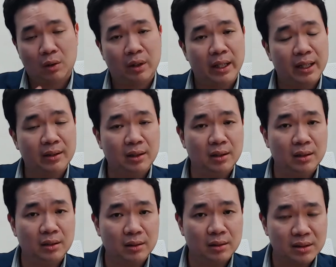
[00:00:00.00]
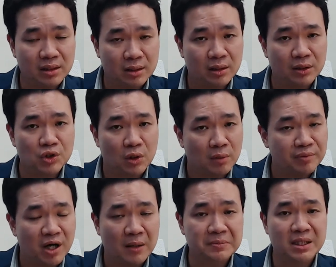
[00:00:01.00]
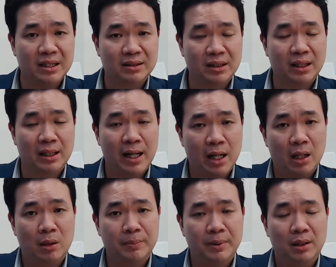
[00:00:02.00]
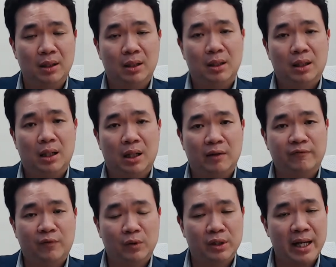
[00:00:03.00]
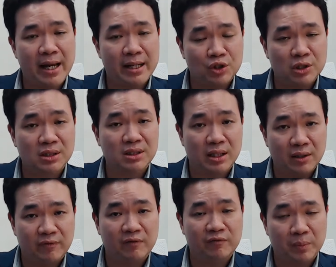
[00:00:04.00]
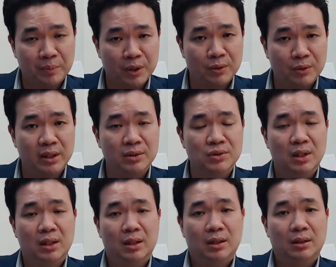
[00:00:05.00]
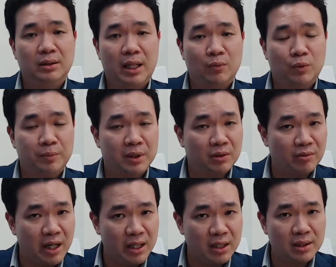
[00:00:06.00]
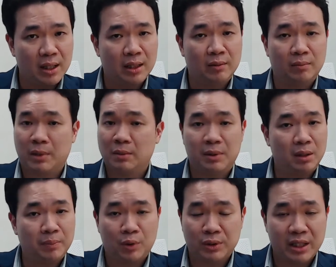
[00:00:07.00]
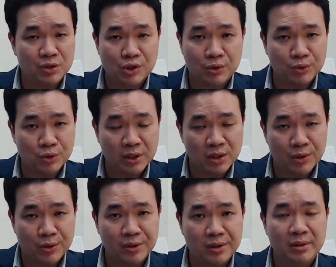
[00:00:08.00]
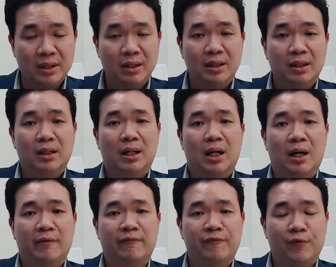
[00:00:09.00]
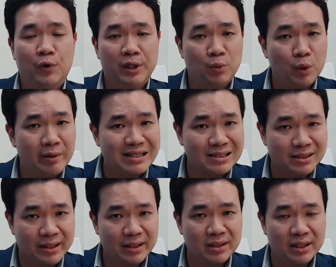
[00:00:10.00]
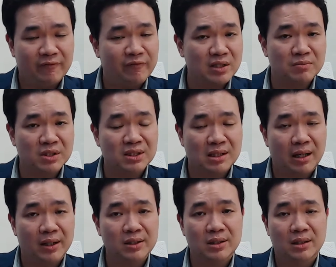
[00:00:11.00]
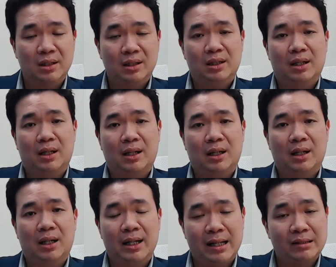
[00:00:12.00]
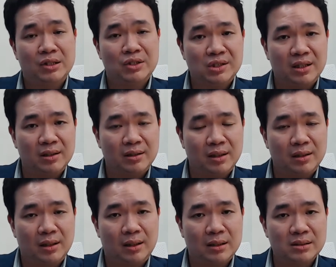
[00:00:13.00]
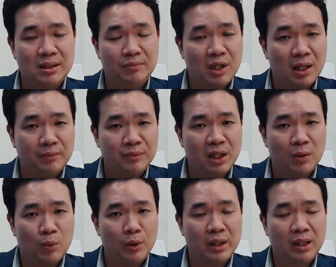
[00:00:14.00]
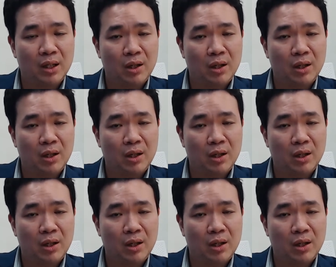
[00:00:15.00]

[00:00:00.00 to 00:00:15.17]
or any technology or prop tech that can help for the energy saving for buildings, that would be great and maybe a potential unicorn. for the real estate investment side, uh, I understand that uh, some companies are working